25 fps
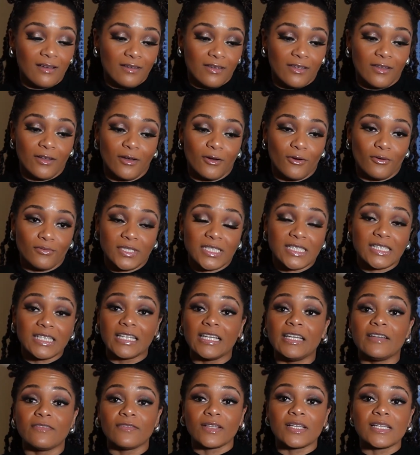you know
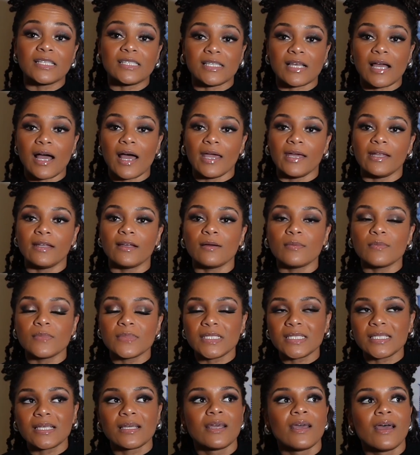sleeveless
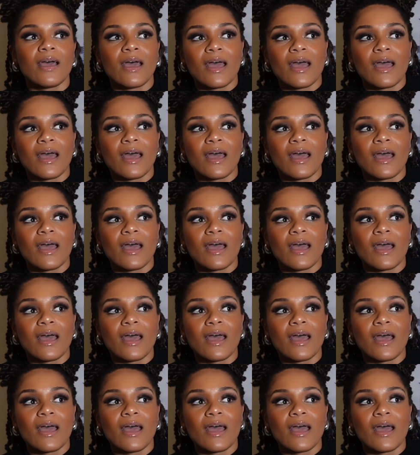items